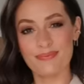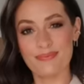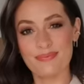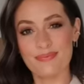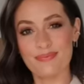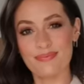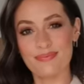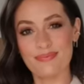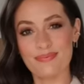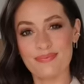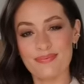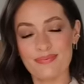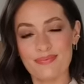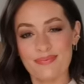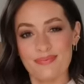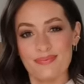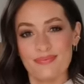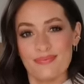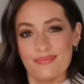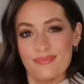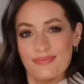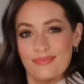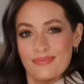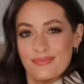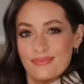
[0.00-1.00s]

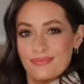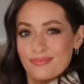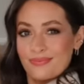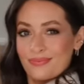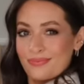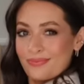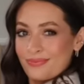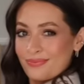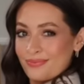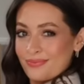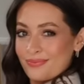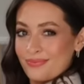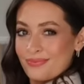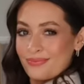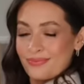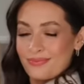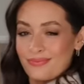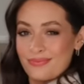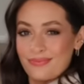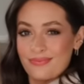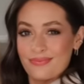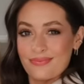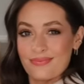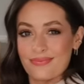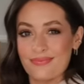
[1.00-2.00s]

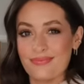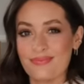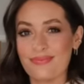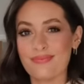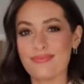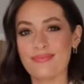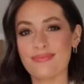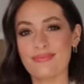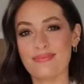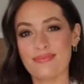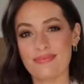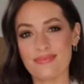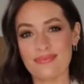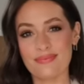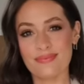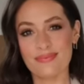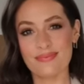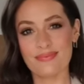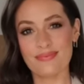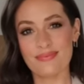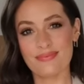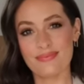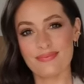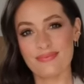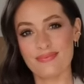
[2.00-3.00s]

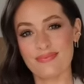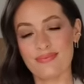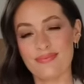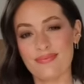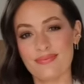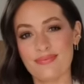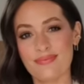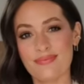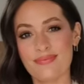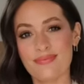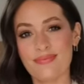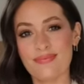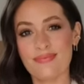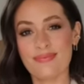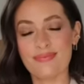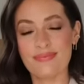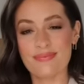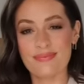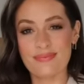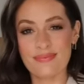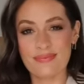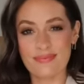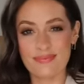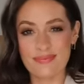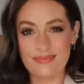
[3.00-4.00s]

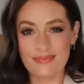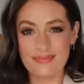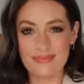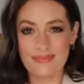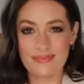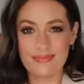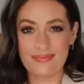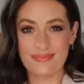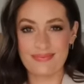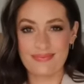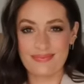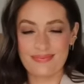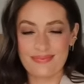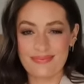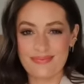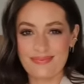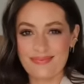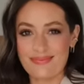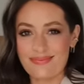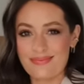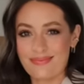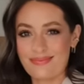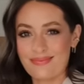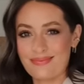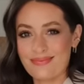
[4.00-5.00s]

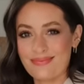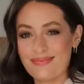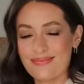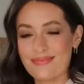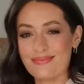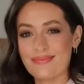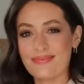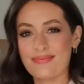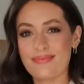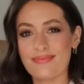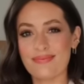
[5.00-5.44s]
(not speaking)